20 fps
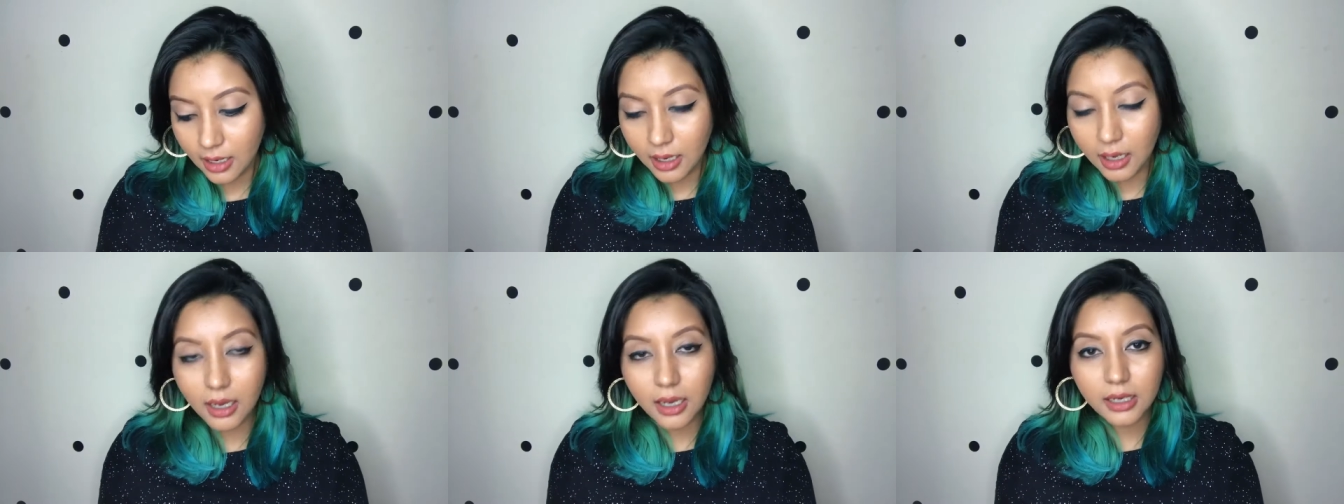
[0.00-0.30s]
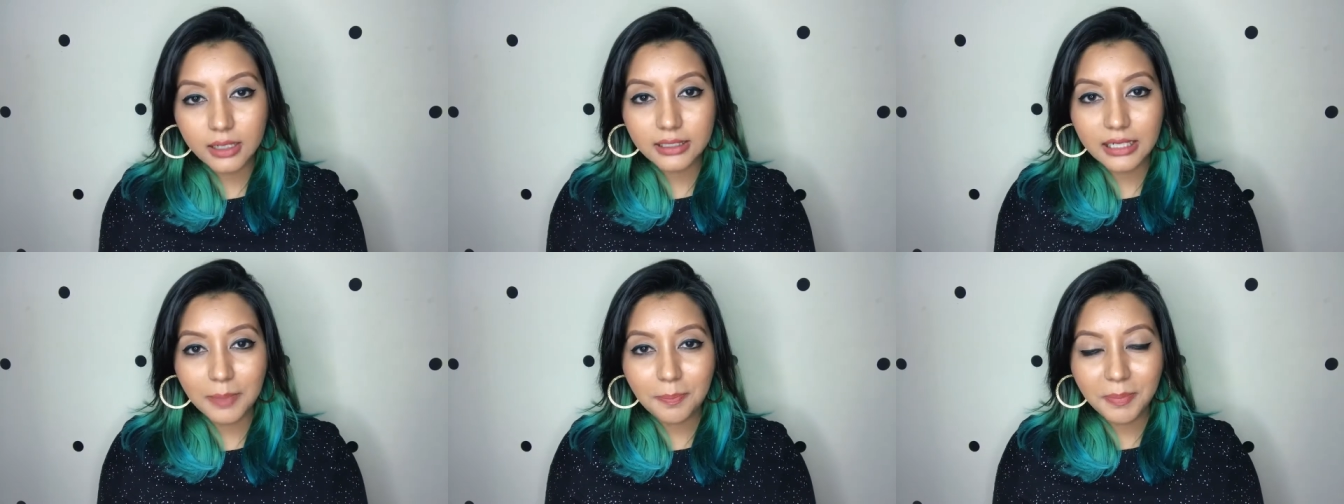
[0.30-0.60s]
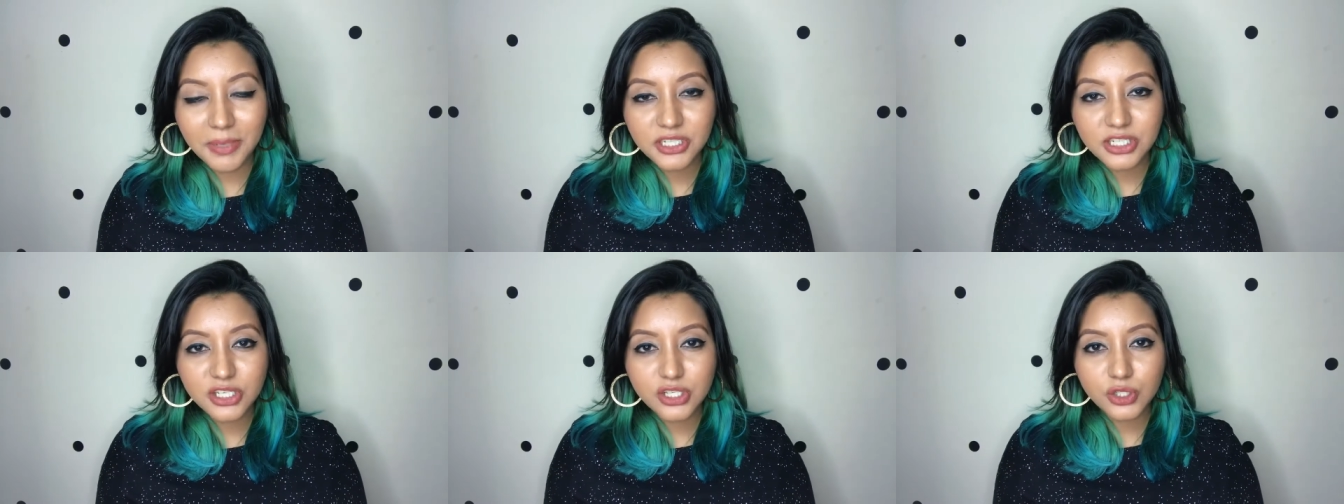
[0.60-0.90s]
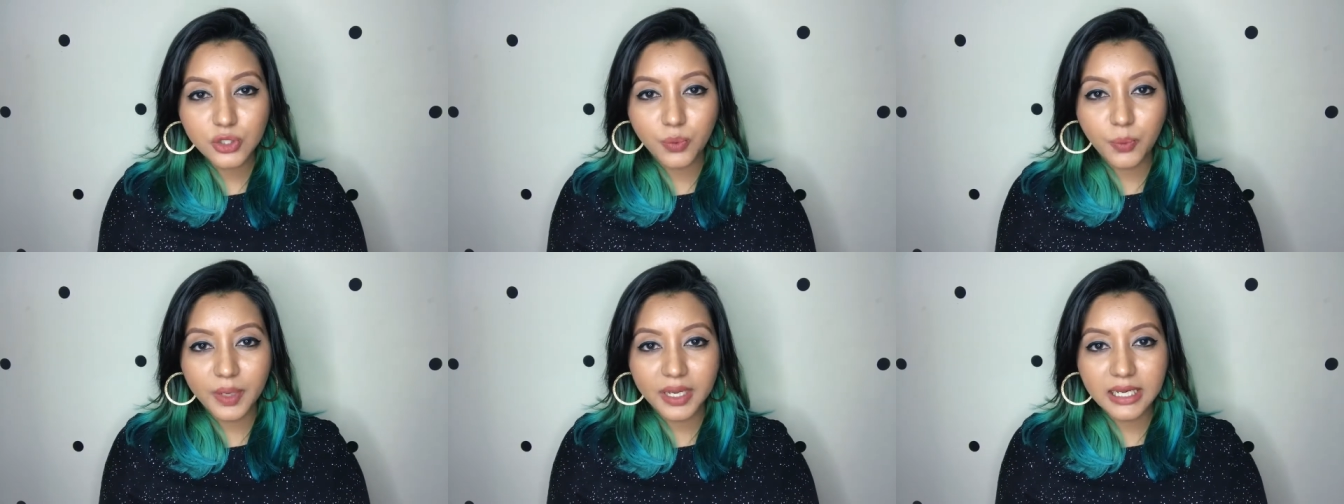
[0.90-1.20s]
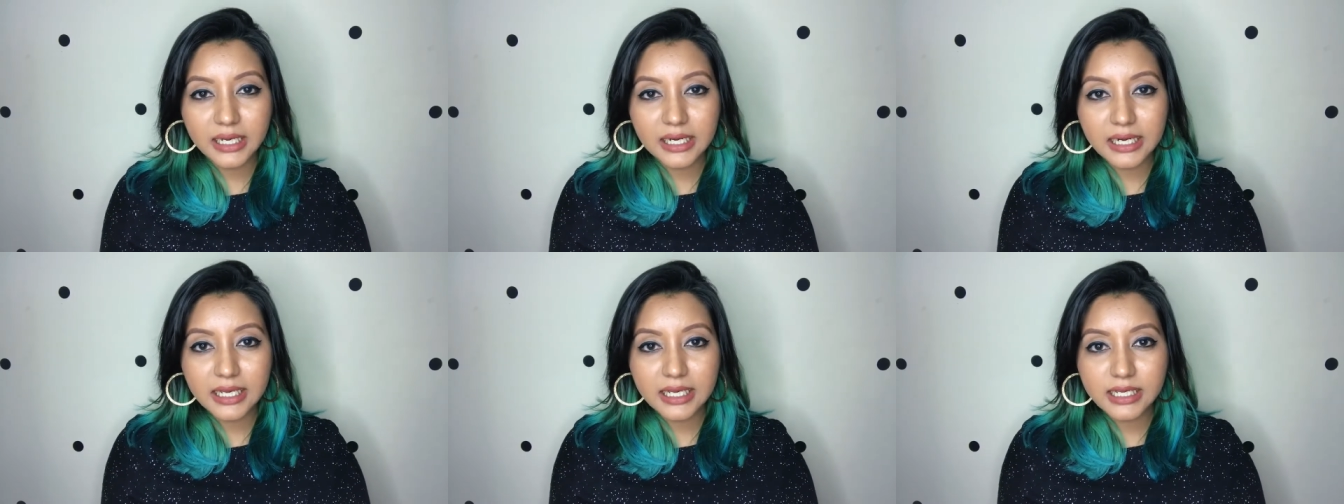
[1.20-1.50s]
uh, let me just
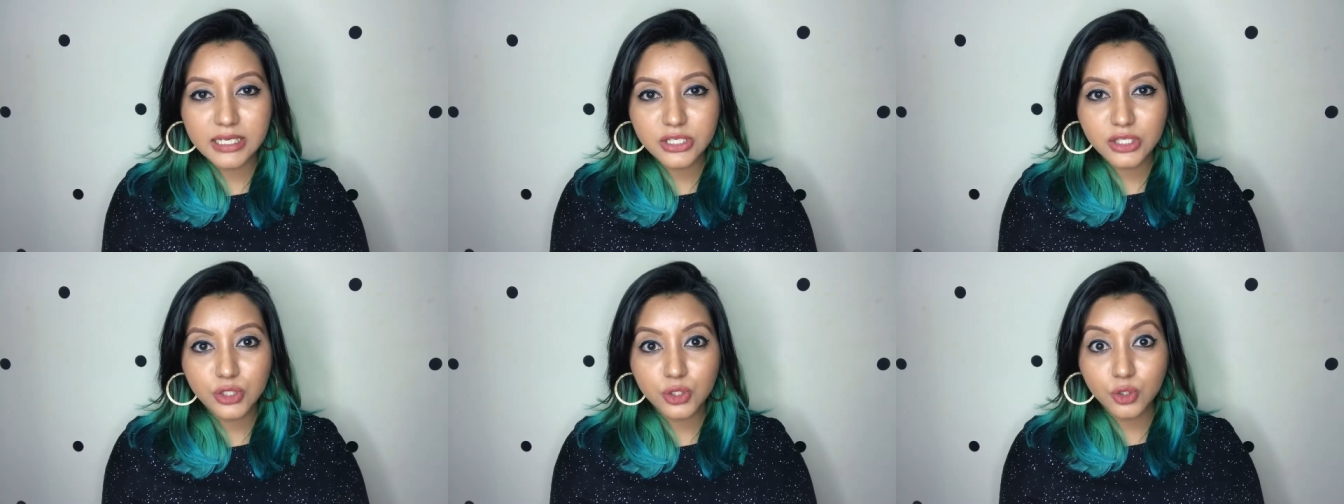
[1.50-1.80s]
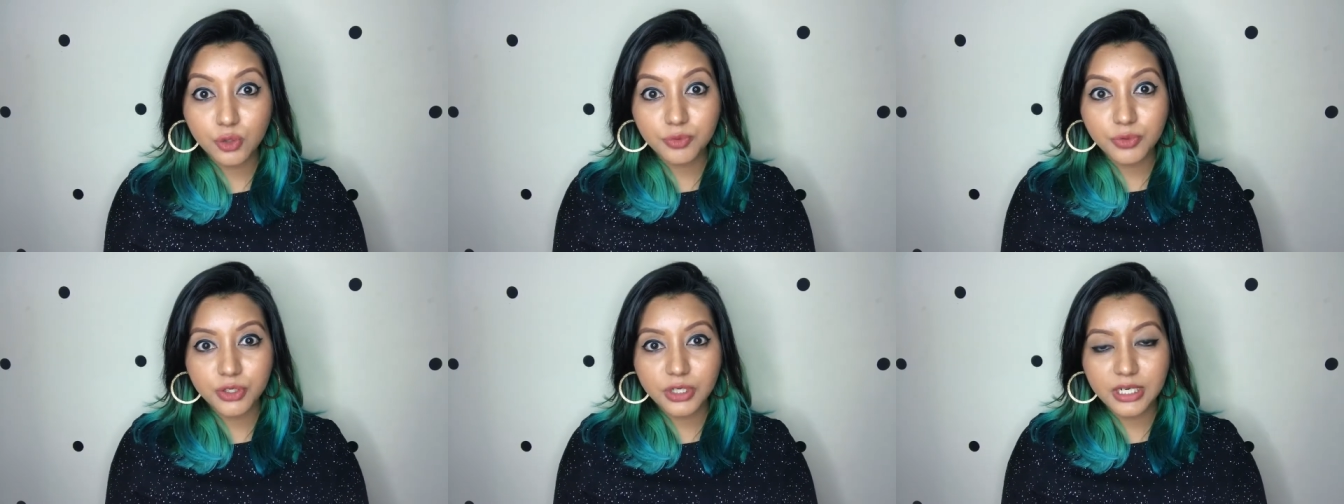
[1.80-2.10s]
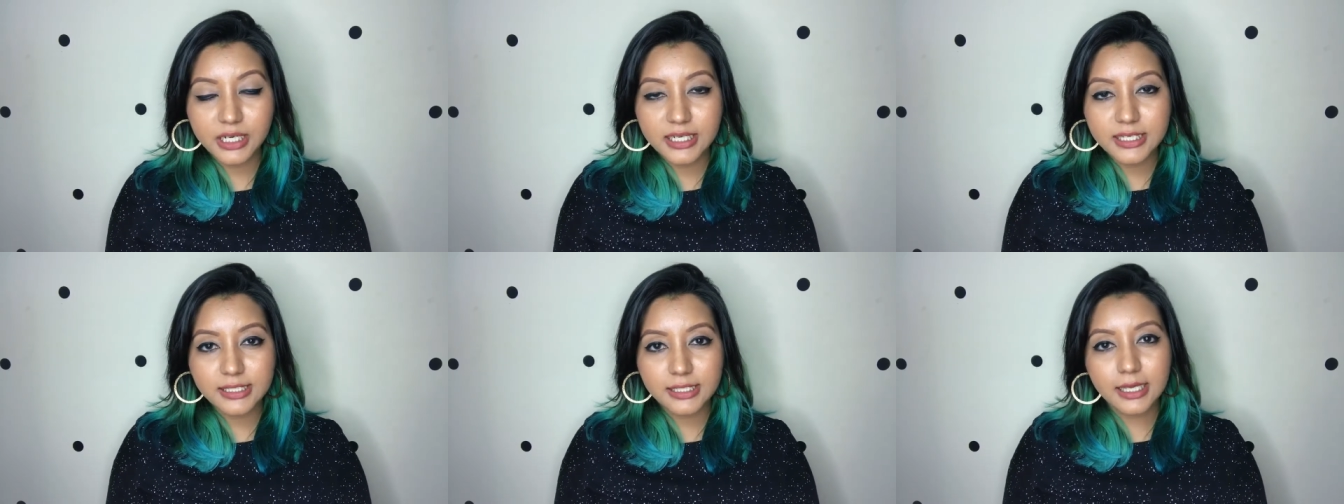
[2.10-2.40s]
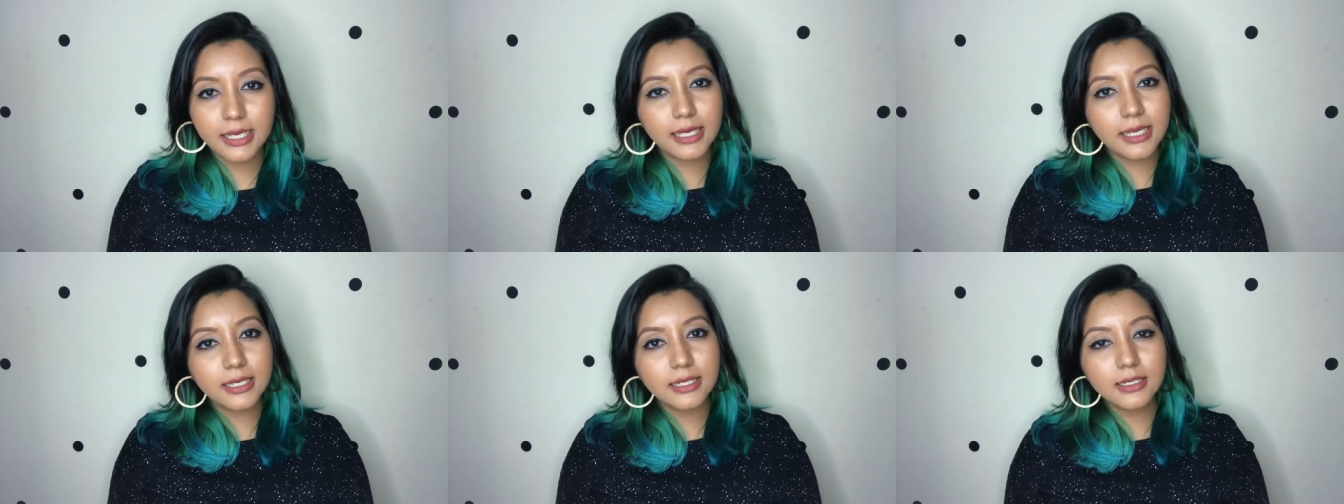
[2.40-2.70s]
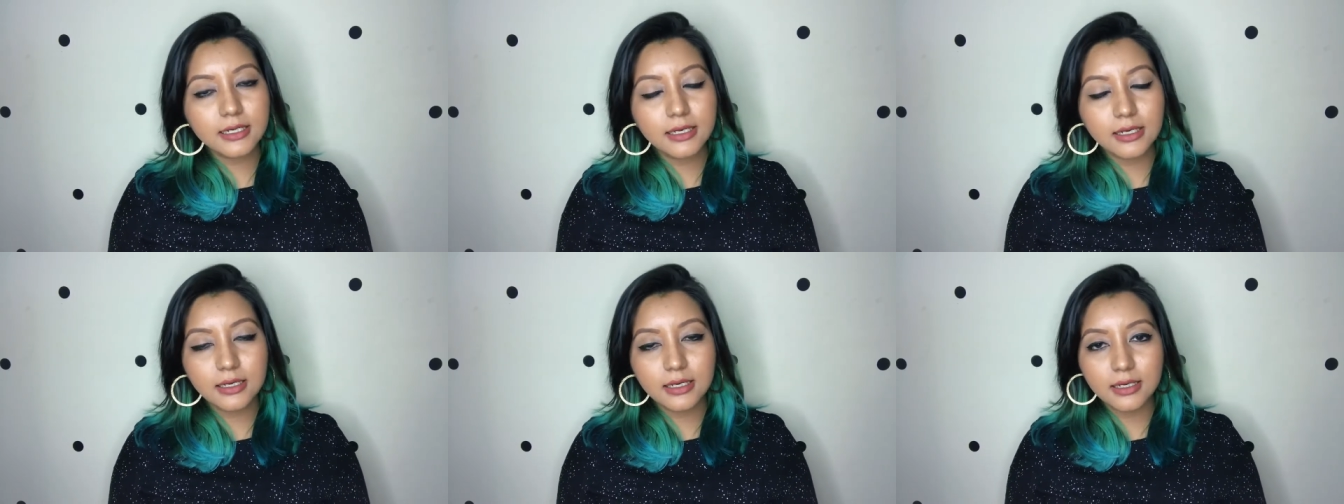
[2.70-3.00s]
quickly zoom you guys
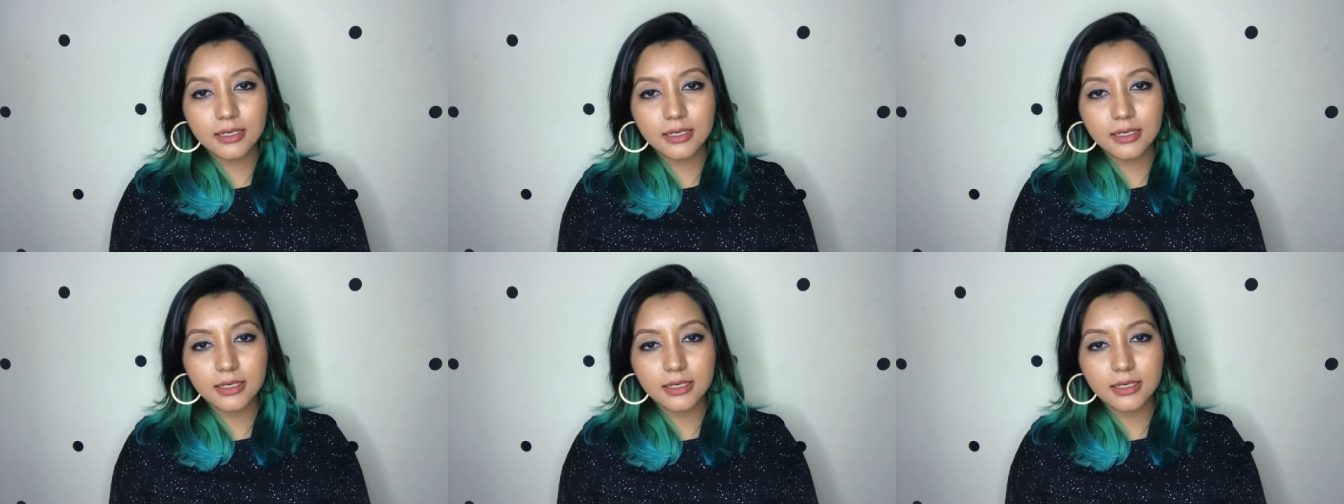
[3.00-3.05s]
in